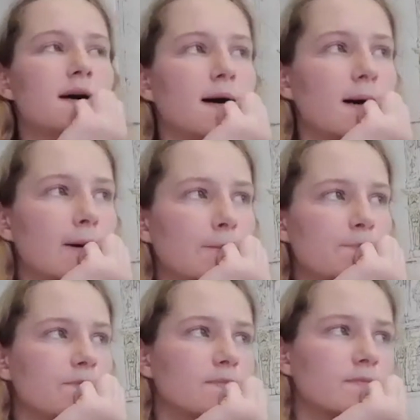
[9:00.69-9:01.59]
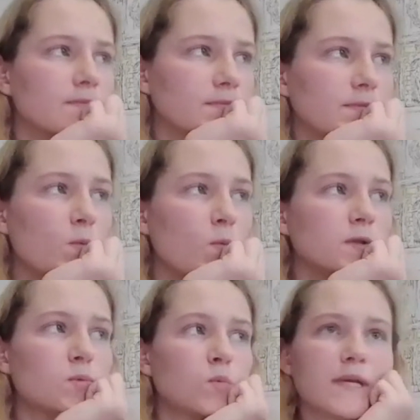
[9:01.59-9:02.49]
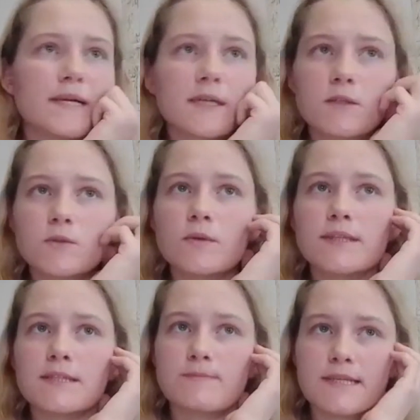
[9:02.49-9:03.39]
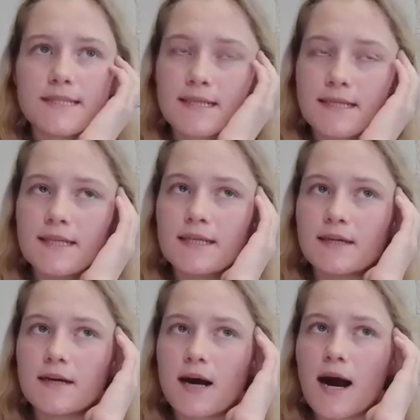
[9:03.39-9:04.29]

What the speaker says: What we're doing is basically